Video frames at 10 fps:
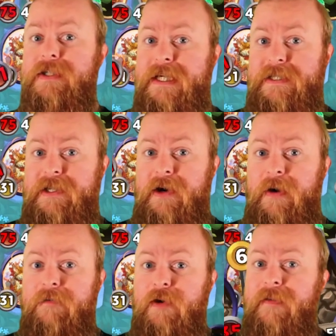is though,
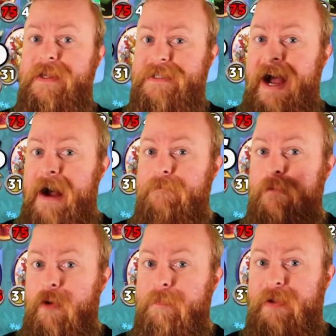if you're in the top
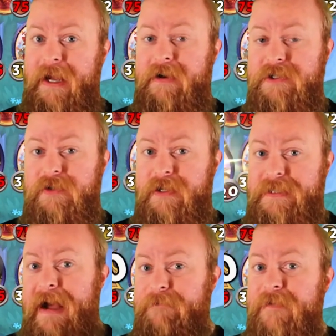4 players, so the
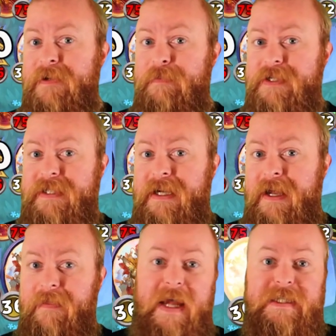top 50%,
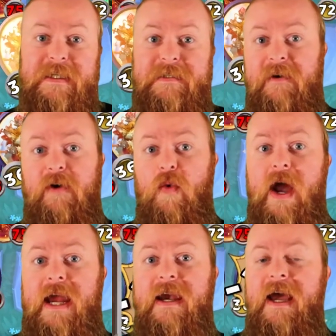that's considered a
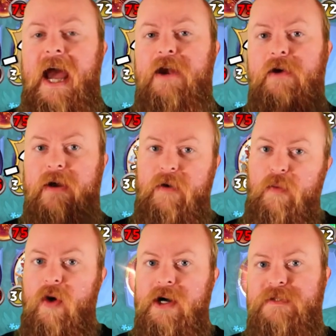win, and you'll get
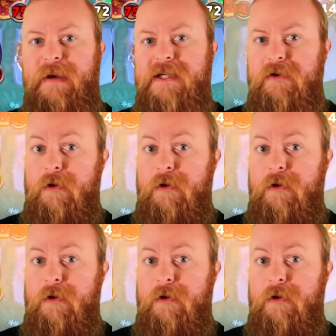rewards based on your